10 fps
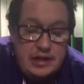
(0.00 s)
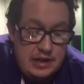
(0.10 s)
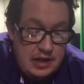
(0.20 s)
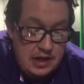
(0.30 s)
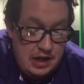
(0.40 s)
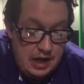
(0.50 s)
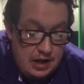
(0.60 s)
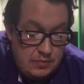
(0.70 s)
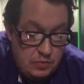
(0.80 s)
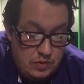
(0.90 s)
it.
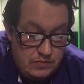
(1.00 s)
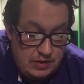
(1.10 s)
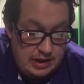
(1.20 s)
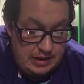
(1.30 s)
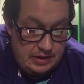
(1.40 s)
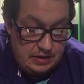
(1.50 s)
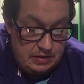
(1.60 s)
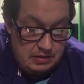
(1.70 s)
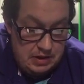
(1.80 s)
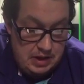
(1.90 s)
We really do.
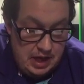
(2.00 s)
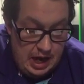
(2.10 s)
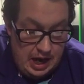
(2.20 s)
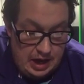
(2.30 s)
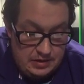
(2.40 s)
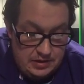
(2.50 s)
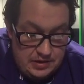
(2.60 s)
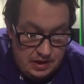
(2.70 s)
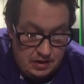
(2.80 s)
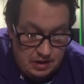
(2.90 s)
And
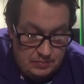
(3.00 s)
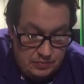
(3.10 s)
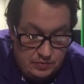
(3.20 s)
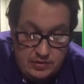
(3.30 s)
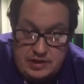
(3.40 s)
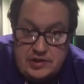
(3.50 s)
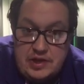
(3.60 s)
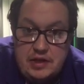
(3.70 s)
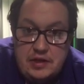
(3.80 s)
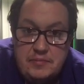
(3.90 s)
I'm pretty
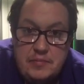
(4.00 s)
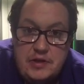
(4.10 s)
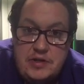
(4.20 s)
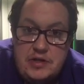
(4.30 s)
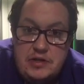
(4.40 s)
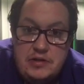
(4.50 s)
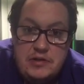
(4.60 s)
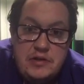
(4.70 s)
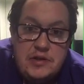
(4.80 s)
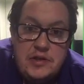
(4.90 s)
certain that most
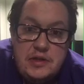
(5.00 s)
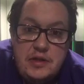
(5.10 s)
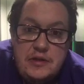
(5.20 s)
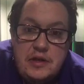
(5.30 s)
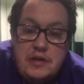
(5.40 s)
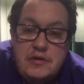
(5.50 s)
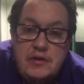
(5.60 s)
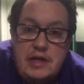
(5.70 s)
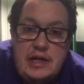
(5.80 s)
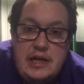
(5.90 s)
students that are
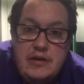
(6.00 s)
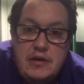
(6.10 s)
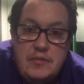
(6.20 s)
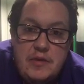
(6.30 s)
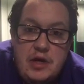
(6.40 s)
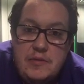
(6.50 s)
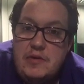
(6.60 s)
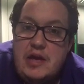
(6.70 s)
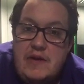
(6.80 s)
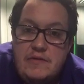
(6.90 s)
currently here at the
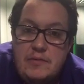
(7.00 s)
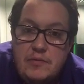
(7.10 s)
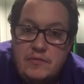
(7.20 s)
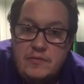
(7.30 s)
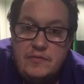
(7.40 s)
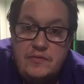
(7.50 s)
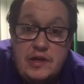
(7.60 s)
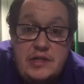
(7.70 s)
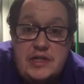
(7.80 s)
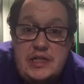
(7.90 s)
moment, everyone from
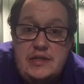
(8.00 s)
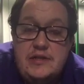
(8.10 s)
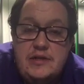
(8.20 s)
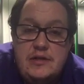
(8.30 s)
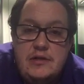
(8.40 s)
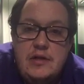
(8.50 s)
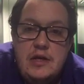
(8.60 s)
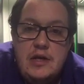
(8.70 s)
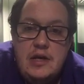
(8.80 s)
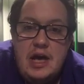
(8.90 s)
first years to
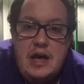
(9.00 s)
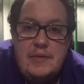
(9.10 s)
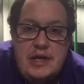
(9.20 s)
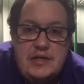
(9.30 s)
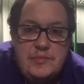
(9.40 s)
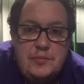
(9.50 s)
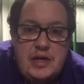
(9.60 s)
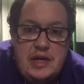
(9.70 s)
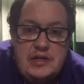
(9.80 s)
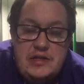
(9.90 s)
MAs and
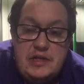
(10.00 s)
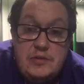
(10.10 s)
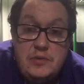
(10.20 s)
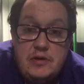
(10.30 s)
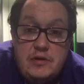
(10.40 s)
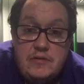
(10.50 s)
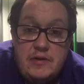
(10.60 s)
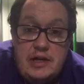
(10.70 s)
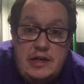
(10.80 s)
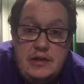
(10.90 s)
PhDs will
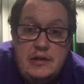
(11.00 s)
agree